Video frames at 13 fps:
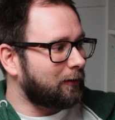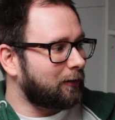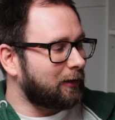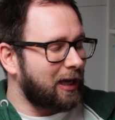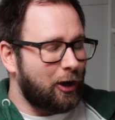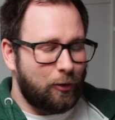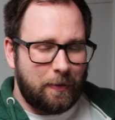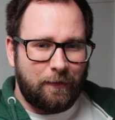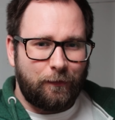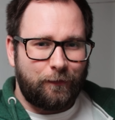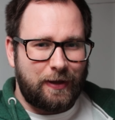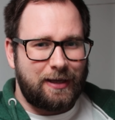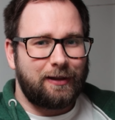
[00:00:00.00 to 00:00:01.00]
How am I
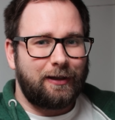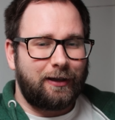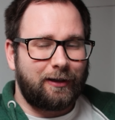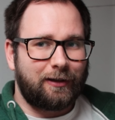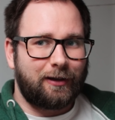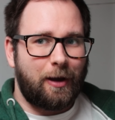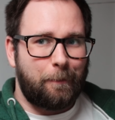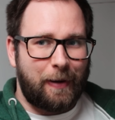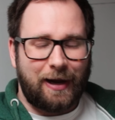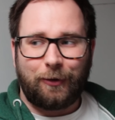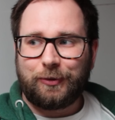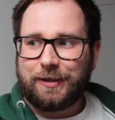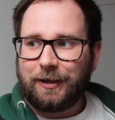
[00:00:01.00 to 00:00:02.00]
feeling
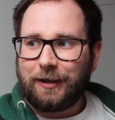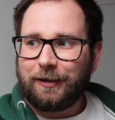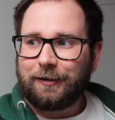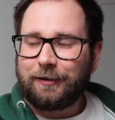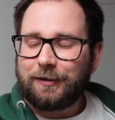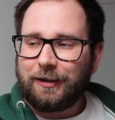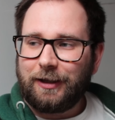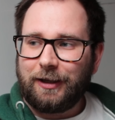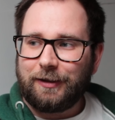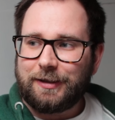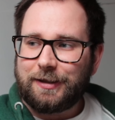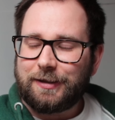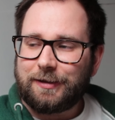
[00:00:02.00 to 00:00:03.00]
about it?
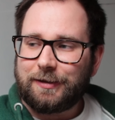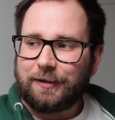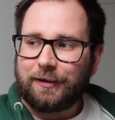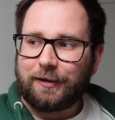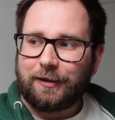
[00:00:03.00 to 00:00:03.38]
It's